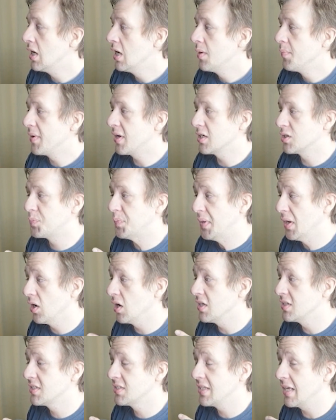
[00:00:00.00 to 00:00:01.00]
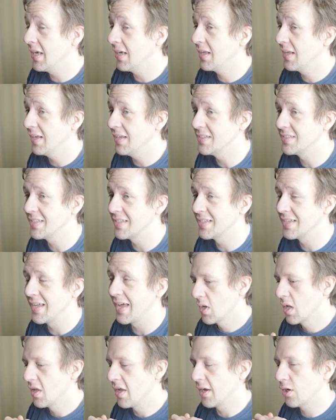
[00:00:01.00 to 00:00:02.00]
because Pure Instinct is
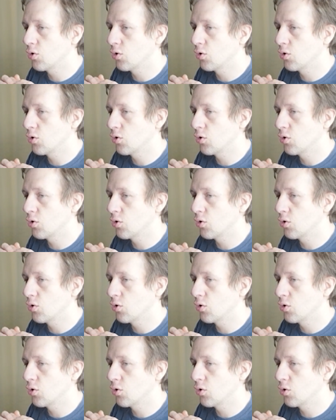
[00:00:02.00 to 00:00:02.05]
like